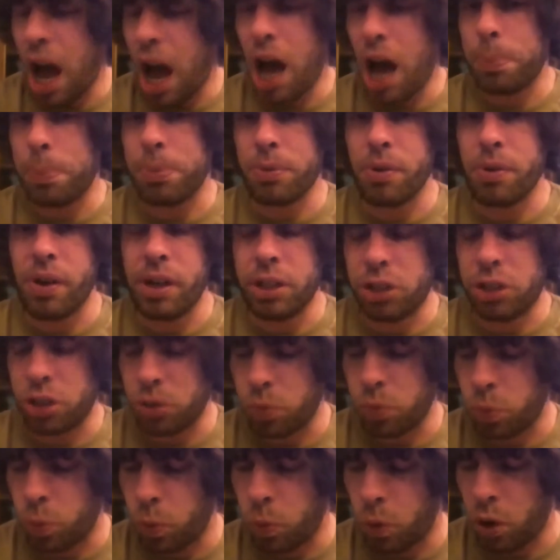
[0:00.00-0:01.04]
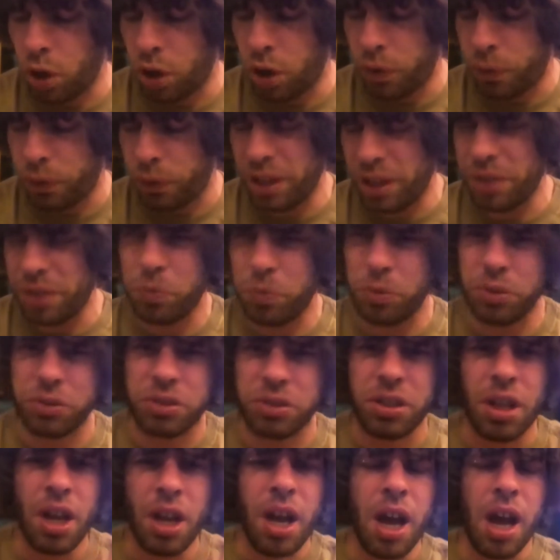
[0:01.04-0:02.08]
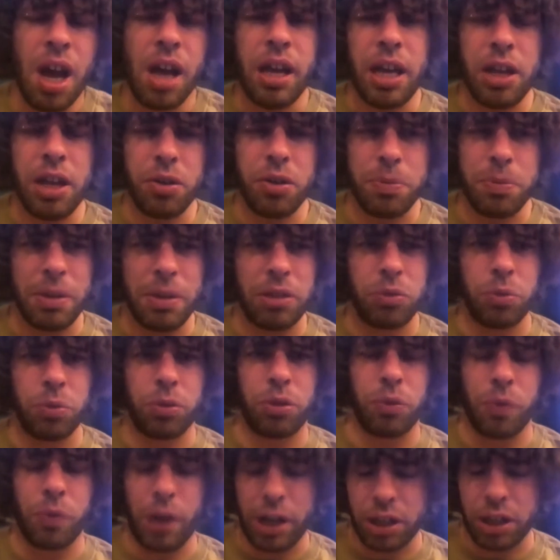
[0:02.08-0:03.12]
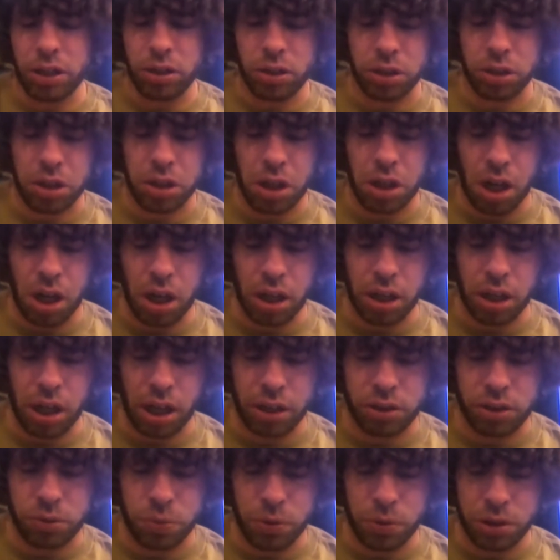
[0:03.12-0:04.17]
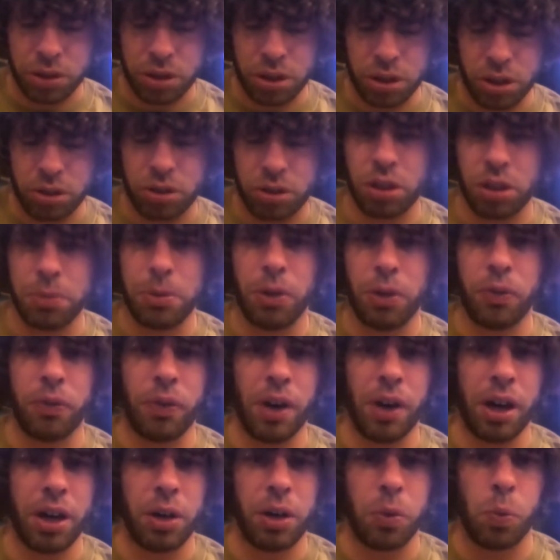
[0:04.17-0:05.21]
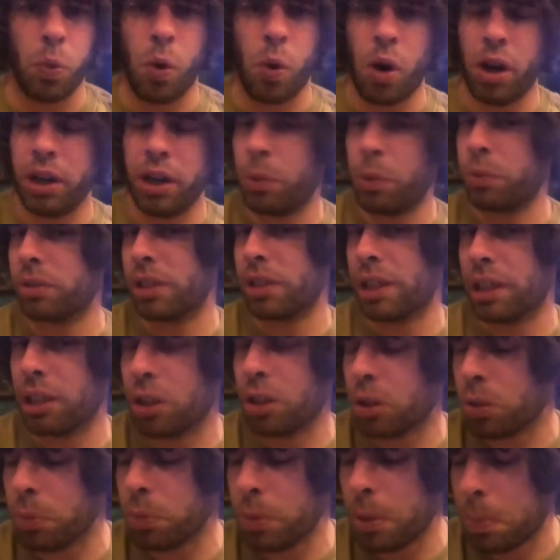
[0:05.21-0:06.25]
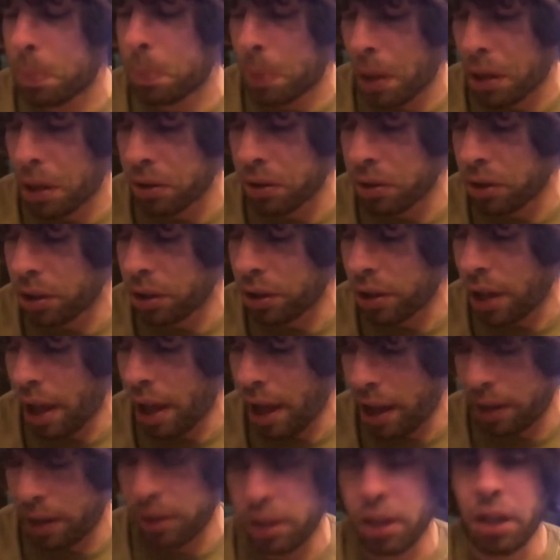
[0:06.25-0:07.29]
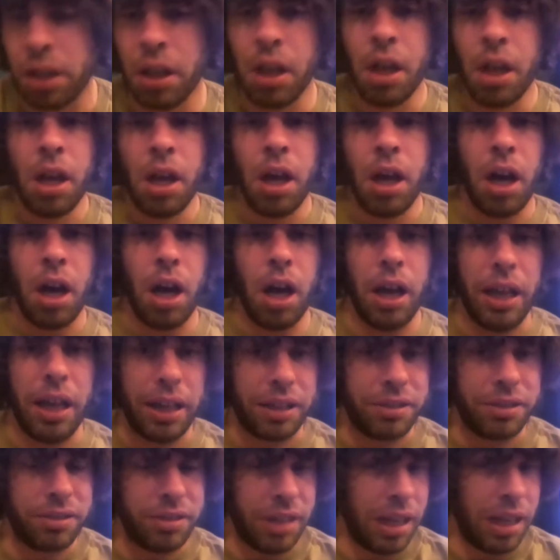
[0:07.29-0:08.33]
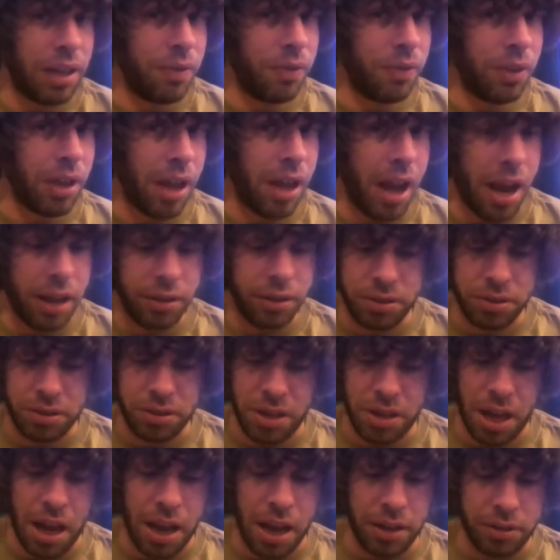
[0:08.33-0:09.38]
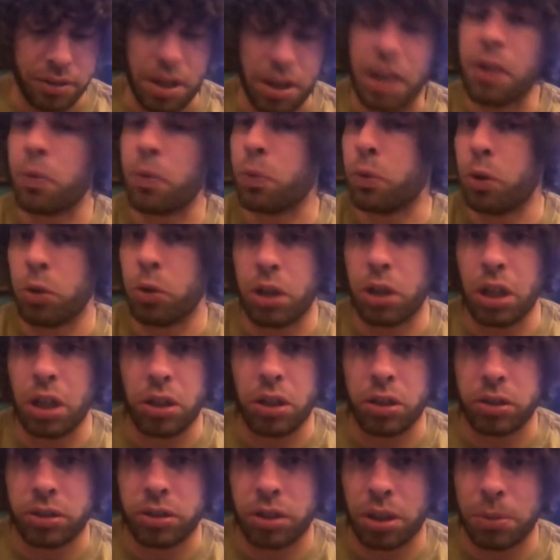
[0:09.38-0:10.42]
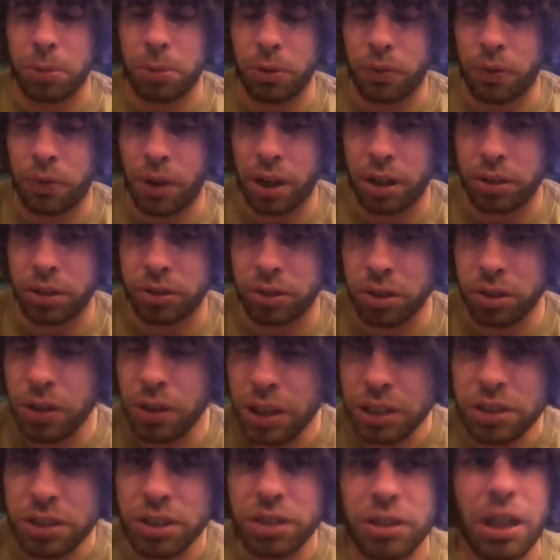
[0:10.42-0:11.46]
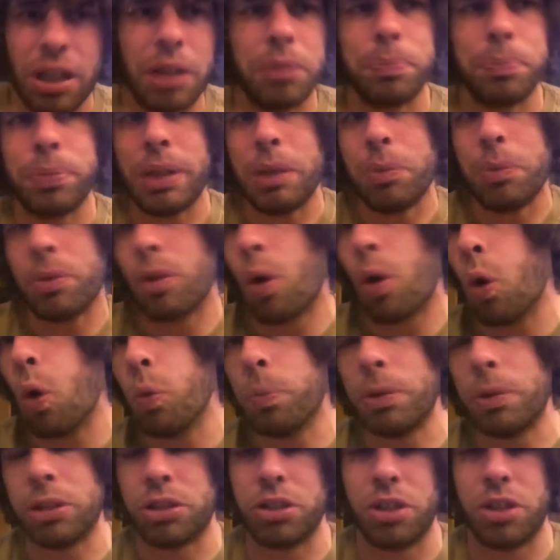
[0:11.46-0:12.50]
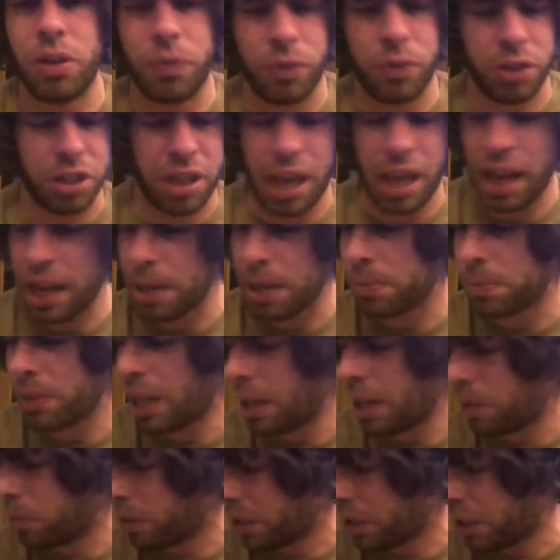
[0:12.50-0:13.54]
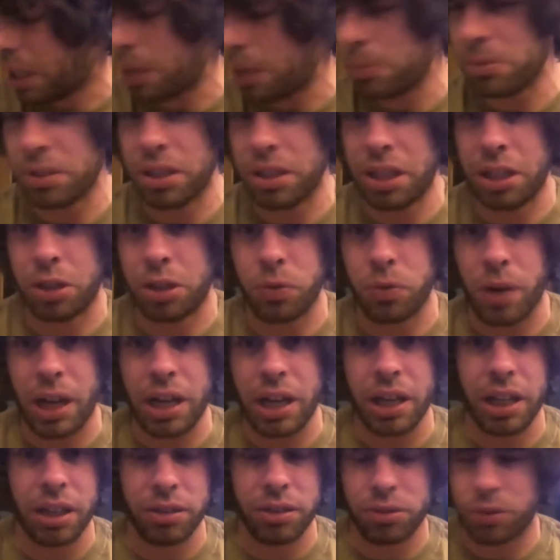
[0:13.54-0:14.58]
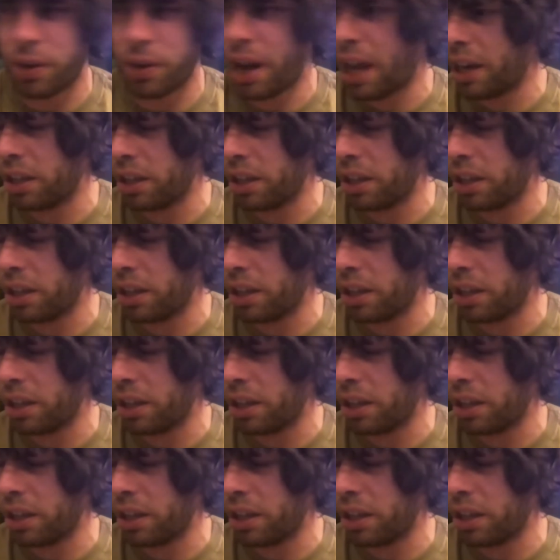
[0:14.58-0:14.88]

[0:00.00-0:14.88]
Operation Wolf, it was hit or miss with the regular gun. I switched it to Turbo Fire 1. It was a little bit better than that. Xevious, it did real good on Turbo Fire 2. It's just I played with a whole bunch of different games, and when it came to like Gradius,